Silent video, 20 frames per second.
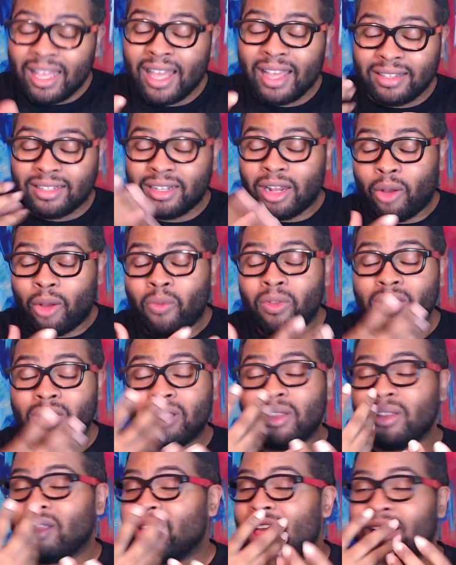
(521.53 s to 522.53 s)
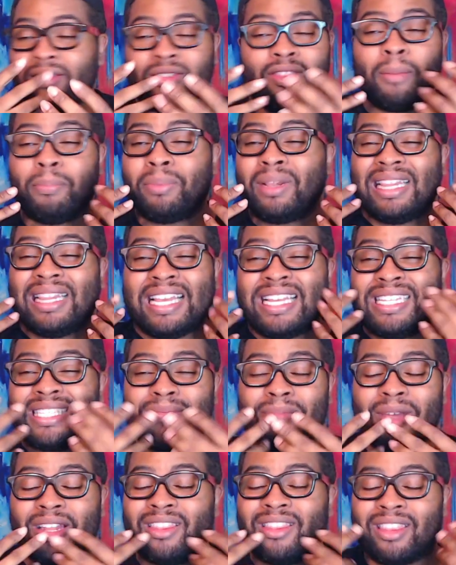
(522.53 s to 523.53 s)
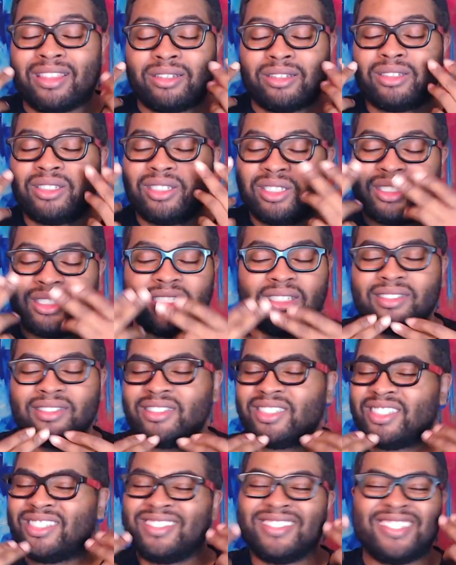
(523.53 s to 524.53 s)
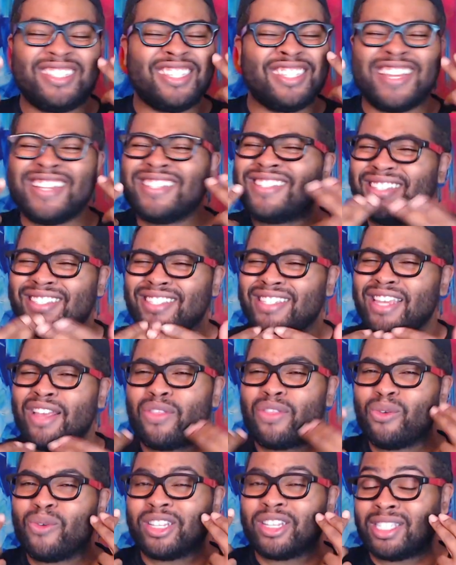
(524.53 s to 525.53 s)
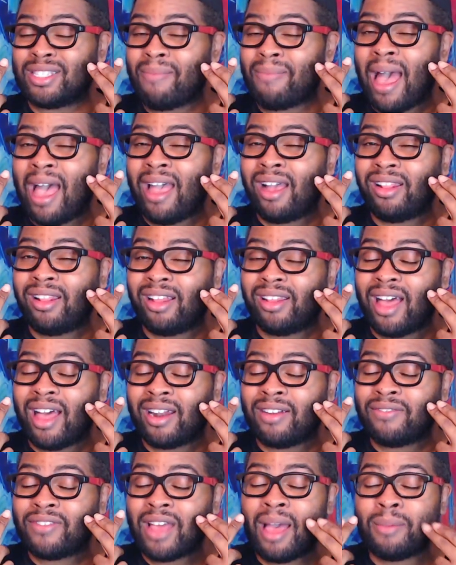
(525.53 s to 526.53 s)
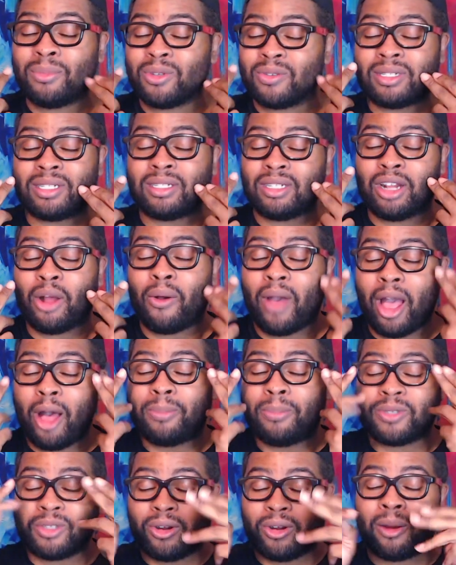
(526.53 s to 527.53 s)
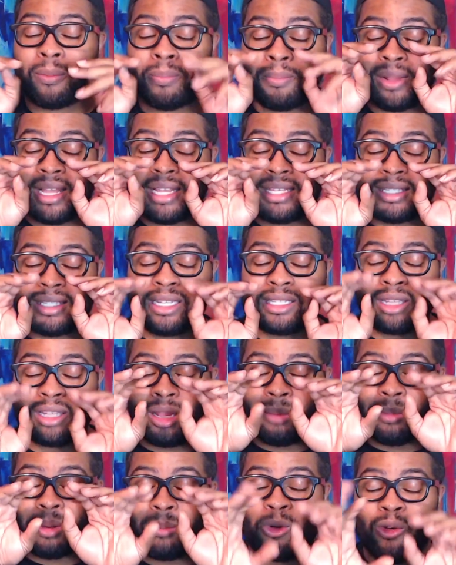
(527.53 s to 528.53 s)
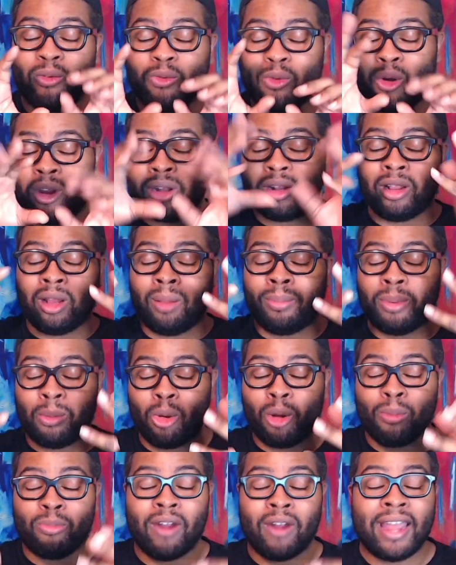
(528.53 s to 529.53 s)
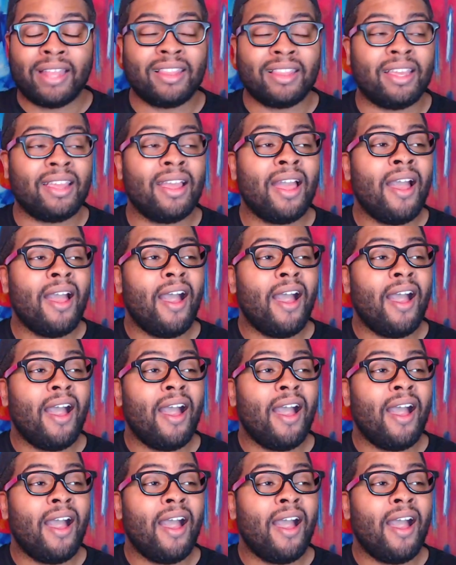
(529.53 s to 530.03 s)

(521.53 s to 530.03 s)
you know, again, the placement, she tends to sing through a smile a lot of times, which, you know, helps her place things a little bit more forward, a little bit more brightly.